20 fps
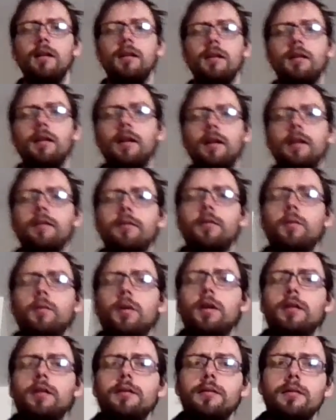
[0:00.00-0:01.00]
Hi
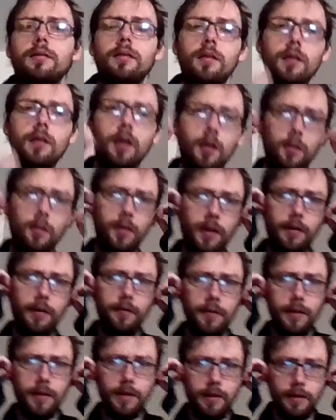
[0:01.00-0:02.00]
everyone, hope you're
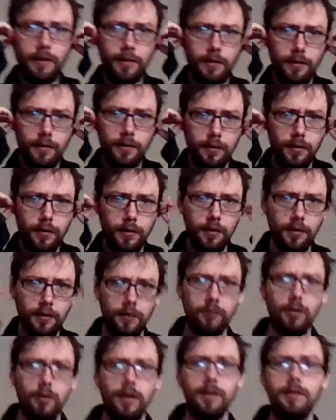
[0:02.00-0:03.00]
having a
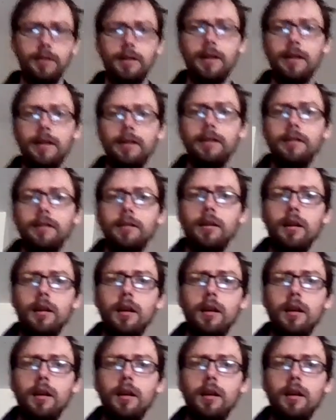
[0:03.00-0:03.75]
great day.